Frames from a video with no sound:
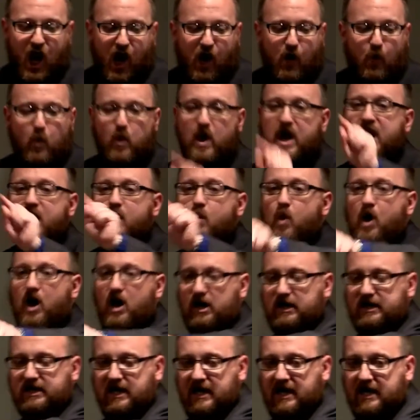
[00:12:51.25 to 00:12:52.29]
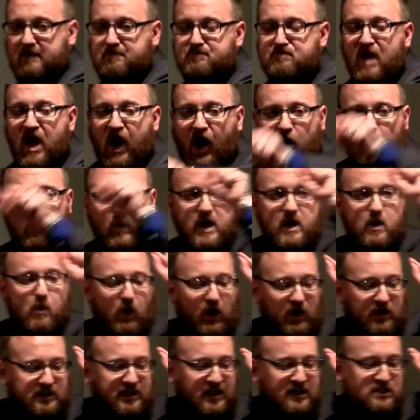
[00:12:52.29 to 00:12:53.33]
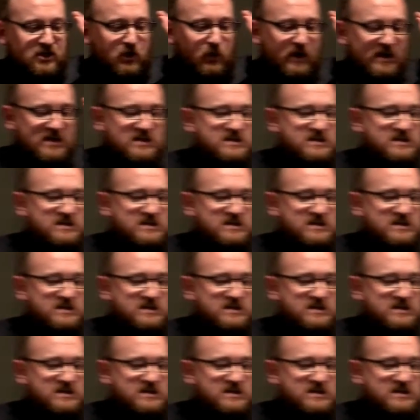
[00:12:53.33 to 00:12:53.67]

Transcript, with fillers: Are we working? Are we working to